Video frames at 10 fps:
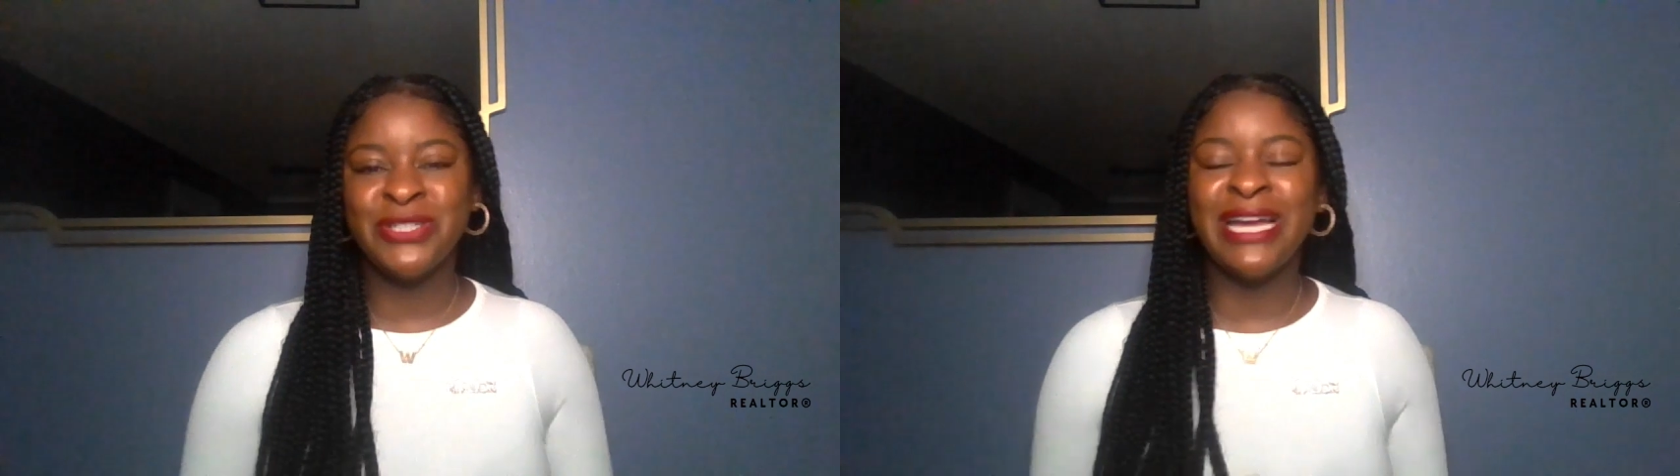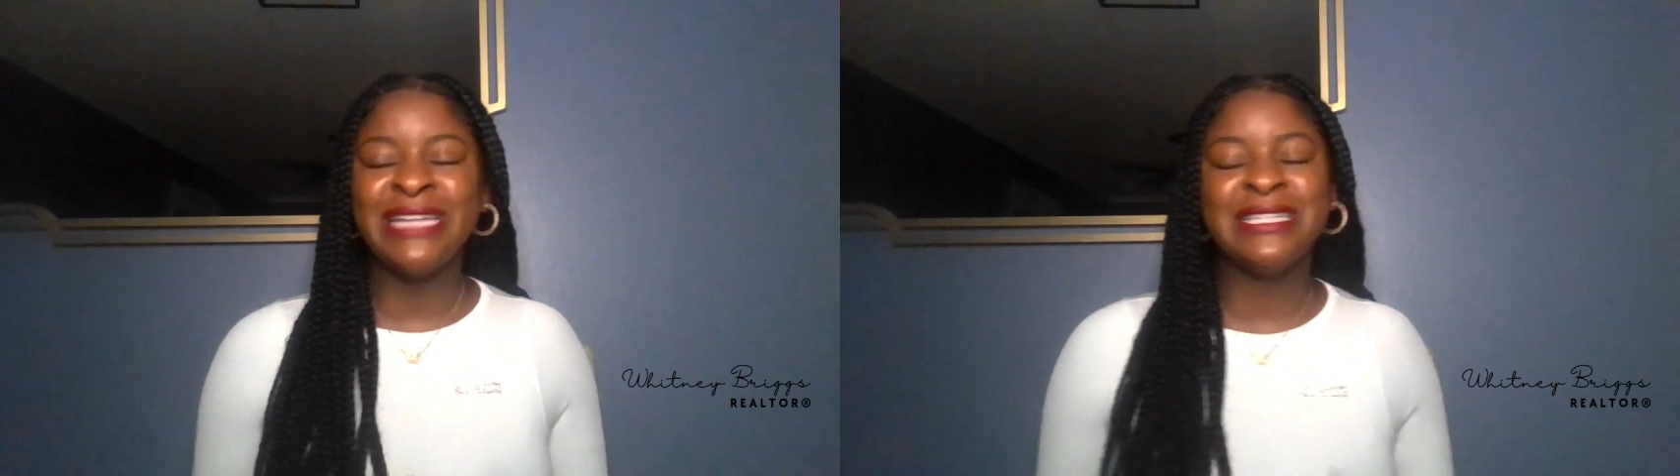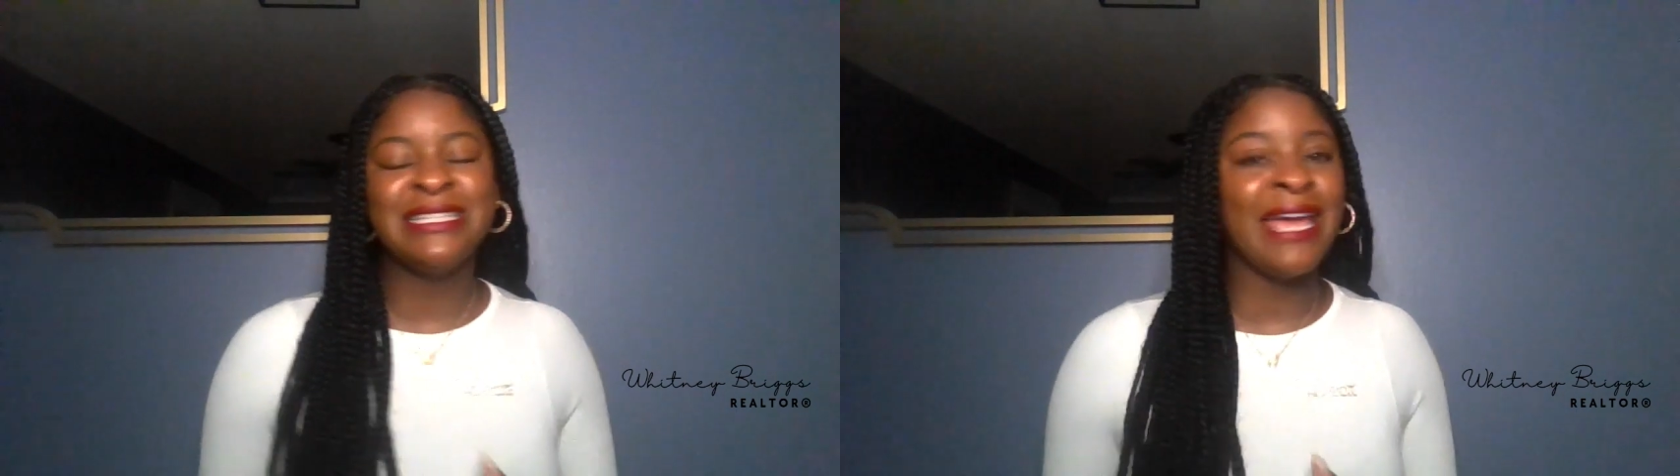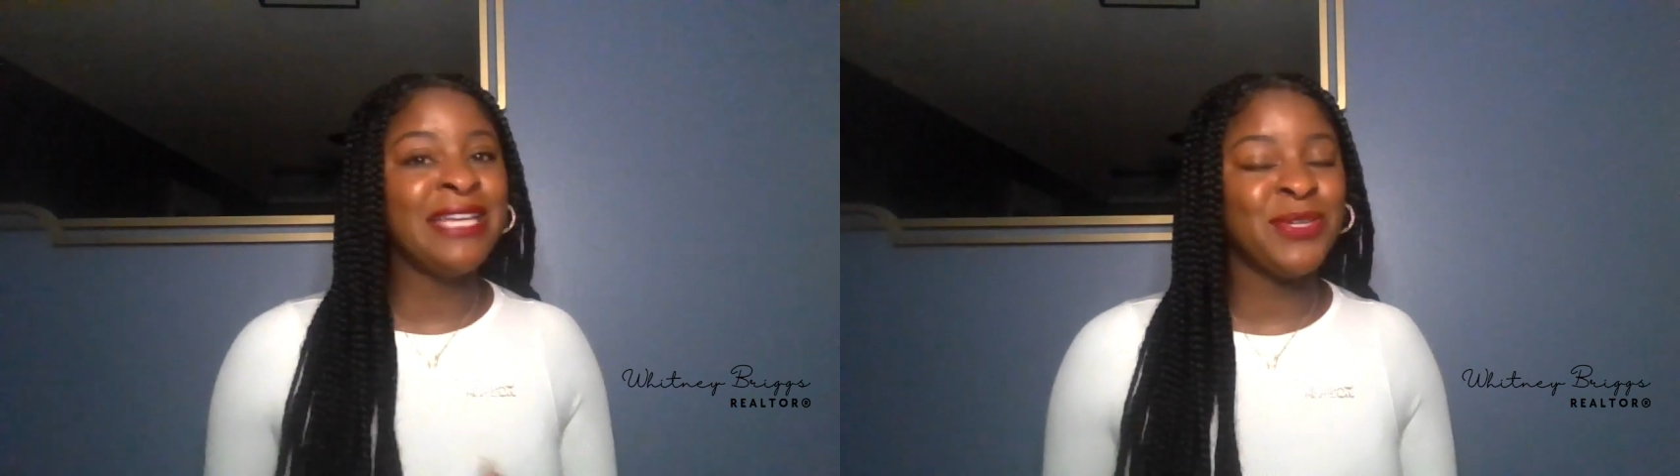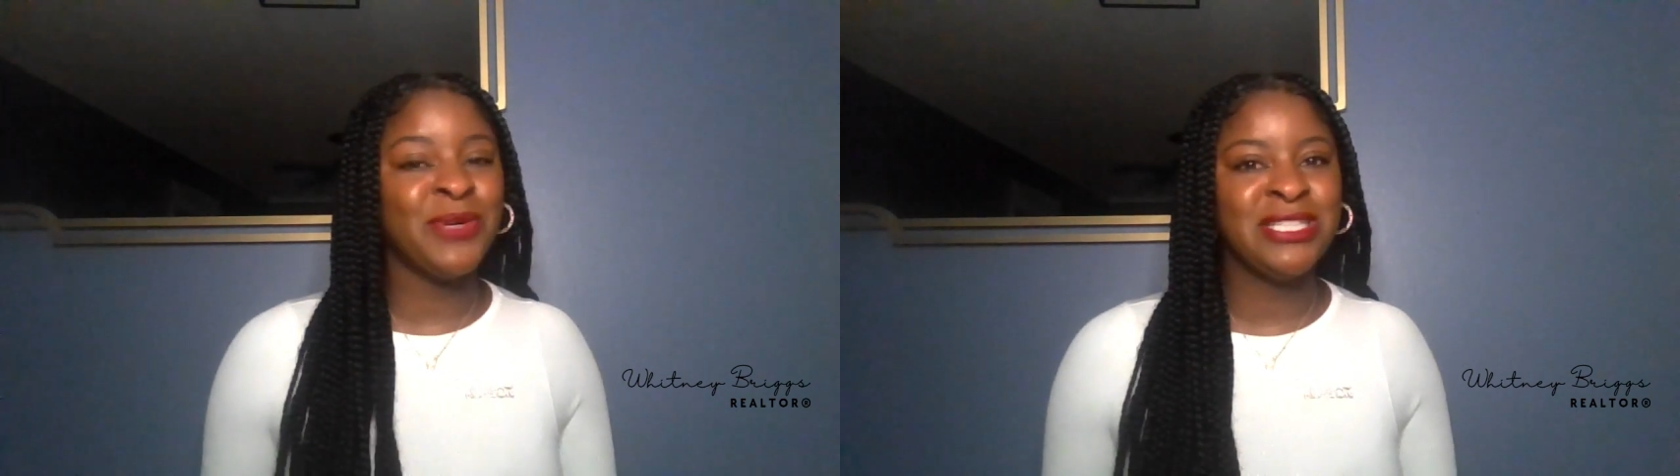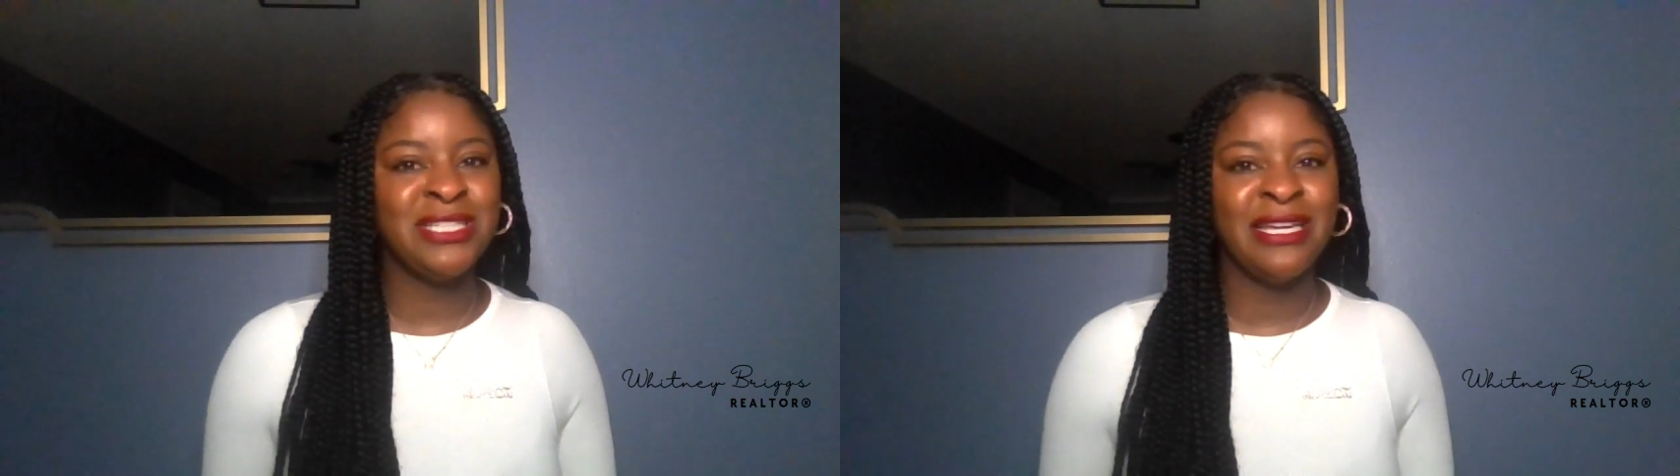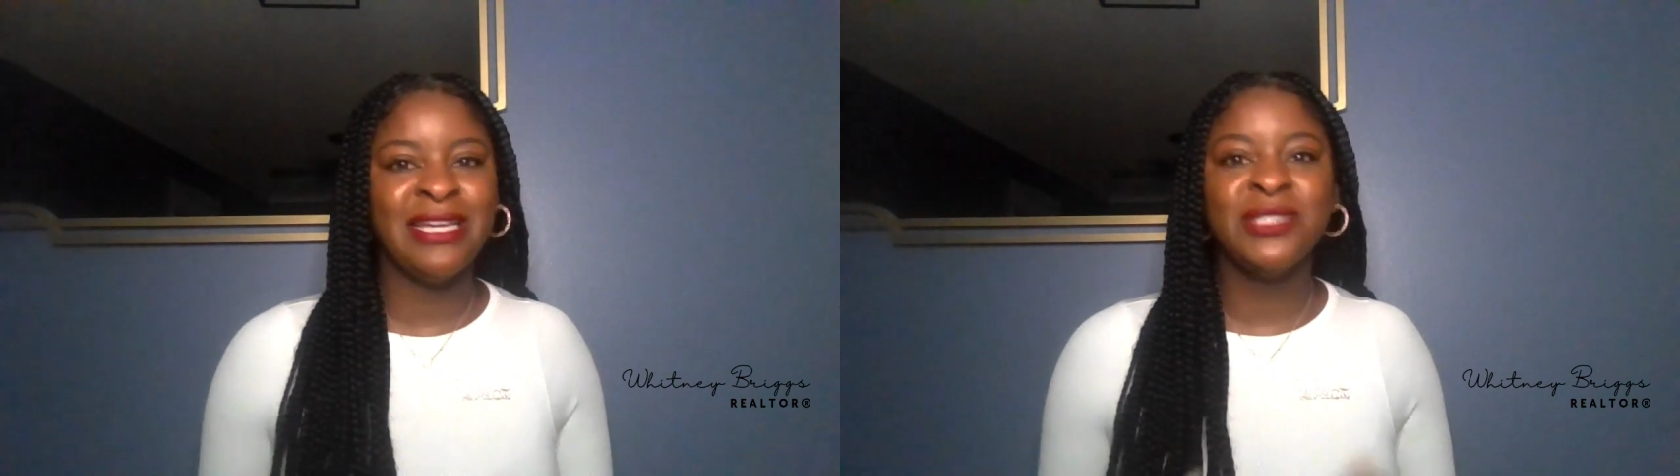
and today's question is,